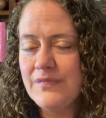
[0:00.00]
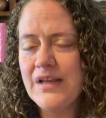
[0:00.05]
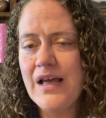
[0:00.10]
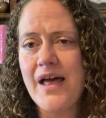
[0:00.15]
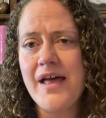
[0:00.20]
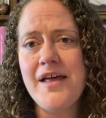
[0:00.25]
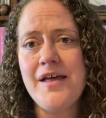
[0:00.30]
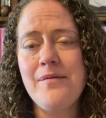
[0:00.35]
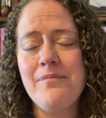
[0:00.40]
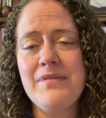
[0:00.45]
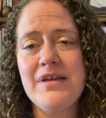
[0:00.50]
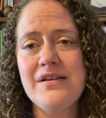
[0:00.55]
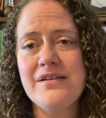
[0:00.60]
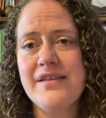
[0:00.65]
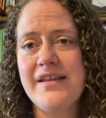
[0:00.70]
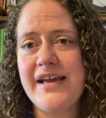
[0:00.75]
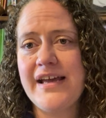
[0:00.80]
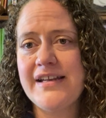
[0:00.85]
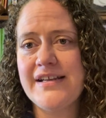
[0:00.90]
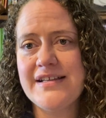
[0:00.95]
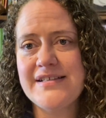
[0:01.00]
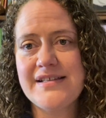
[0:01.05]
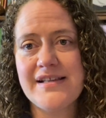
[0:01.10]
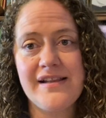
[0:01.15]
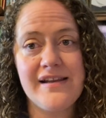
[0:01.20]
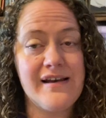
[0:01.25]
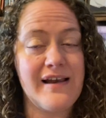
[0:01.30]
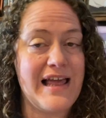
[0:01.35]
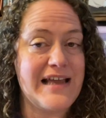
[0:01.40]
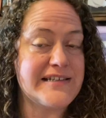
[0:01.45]
that is a
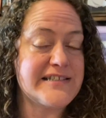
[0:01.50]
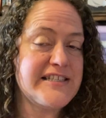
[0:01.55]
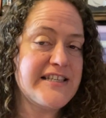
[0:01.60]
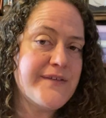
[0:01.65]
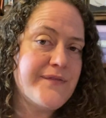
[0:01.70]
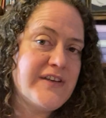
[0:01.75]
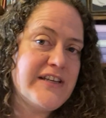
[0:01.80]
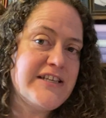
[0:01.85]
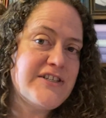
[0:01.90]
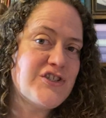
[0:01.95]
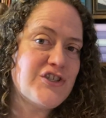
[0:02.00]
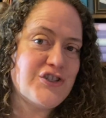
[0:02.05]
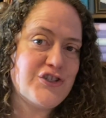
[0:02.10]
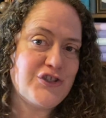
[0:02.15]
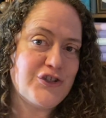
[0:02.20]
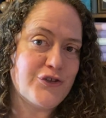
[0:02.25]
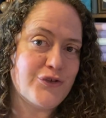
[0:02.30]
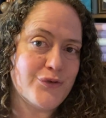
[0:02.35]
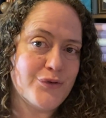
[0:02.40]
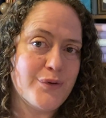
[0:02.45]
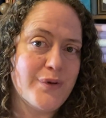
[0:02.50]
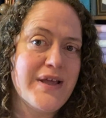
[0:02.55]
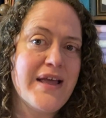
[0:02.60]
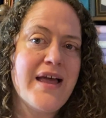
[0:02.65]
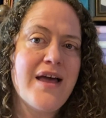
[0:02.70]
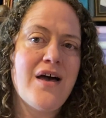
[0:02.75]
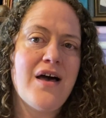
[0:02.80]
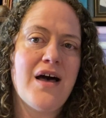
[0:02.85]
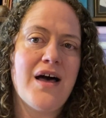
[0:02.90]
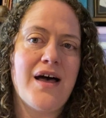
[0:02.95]
little activity to do.
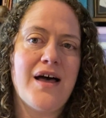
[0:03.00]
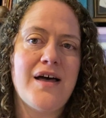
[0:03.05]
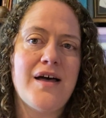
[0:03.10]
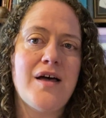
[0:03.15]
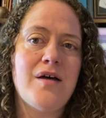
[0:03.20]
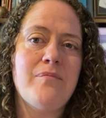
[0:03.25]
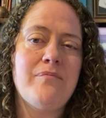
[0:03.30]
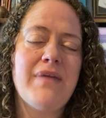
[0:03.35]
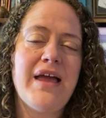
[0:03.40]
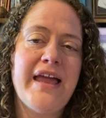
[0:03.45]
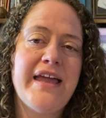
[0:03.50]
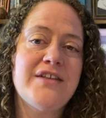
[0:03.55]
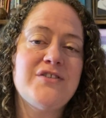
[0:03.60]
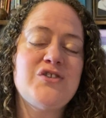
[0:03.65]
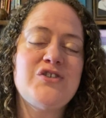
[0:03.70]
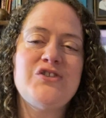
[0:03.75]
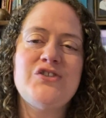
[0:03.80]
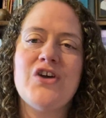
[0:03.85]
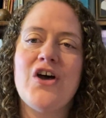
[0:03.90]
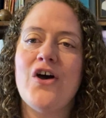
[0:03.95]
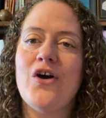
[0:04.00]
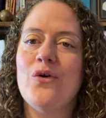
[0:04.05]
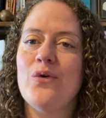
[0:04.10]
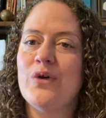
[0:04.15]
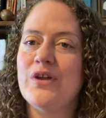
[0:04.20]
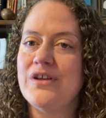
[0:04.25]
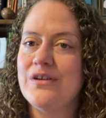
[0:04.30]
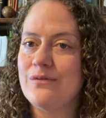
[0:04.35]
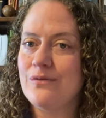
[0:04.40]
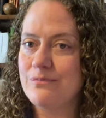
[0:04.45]
And
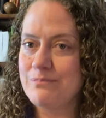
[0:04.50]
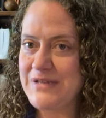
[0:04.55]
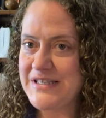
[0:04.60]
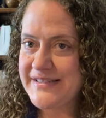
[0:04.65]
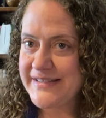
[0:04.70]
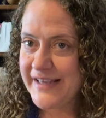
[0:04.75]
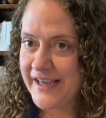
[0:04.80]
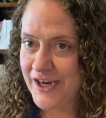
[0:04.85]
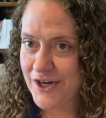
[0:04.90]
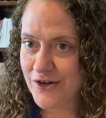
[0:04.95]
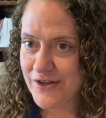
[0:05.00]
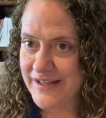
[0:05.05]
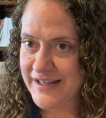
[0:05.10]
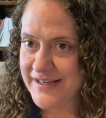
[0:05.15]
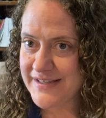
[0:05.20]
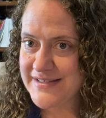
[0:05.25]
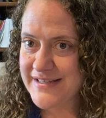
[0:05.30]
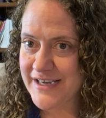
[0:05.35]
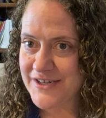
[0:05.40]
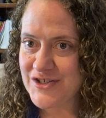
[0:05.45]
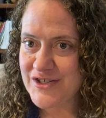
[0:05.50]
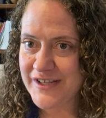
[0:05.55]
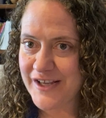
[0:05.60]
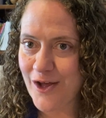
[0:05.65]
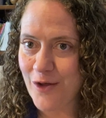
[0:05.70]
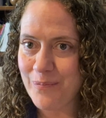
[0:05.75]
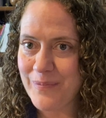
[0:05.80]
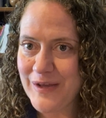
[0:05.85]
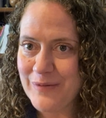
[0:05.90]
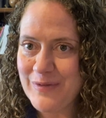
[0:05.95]
so Miss Carolyn is actually
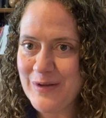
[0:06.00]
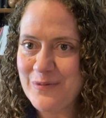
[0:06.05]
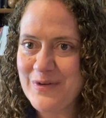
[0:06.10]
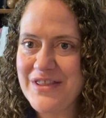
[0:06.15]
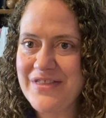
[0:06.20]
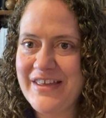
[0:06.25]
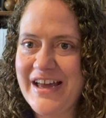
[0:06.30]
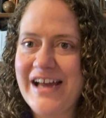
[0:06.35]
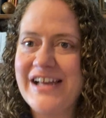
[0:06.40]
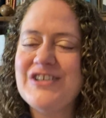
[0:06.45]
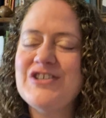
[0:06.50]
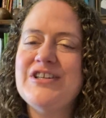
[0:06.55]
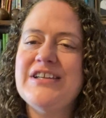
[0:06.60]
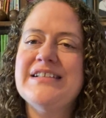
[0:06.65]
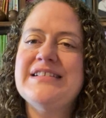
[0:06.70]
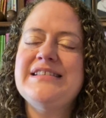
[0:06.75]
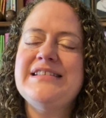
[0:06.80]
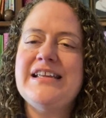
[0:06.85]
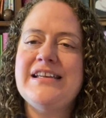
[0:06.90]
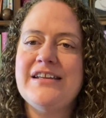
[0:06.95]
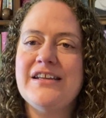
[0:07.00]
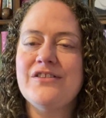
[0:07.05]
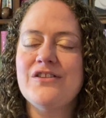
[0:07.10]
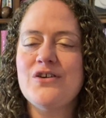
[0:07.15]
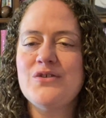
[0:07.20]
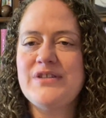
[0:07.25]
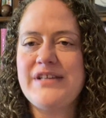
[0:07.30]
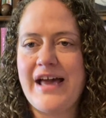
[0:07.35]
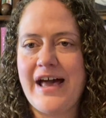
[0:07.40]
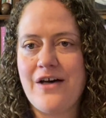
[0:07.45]
helping me with that. She's sending
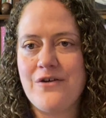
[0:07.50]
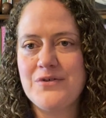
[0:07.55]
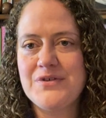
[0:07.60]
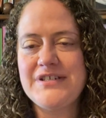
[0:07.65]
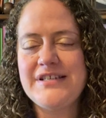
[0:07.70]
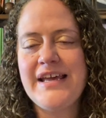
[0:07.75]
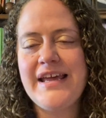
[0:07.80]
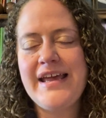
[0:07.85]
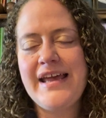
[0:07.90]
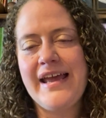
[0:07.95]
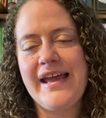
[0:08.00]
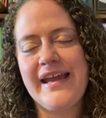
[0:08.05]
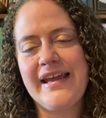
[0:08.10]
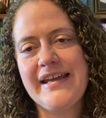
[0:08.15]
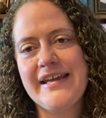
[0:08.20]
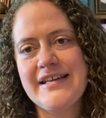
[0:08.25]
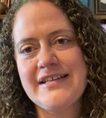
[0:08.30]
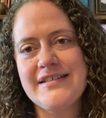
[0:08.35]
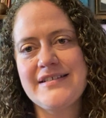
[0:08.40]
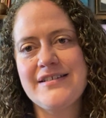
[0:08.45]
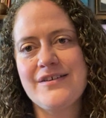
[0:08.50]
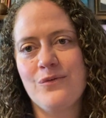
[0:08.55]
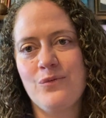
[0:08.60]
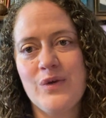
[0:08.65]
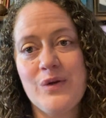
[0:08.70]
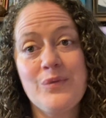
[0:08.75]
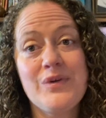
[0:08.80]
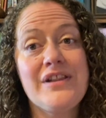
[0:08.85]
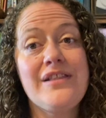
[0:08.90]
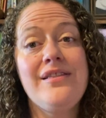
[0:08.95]
those out, and we
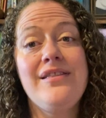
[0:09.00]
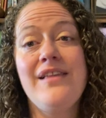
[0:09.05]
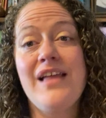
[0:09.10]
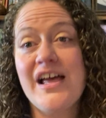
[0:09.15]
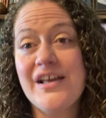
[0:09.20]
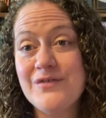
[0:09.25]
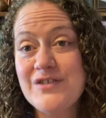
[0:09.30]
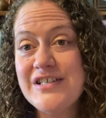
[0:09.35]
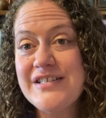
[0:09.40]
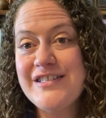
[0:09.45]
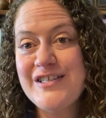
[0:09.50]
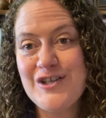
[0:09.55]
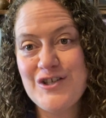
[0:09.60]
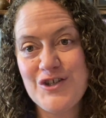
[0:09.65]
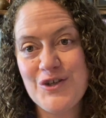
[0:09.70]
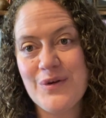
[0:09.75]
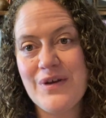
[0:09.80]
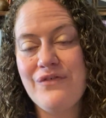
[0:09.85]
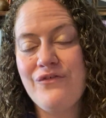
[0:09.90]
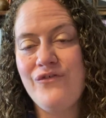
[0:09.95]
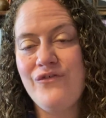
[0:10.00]
would love to send you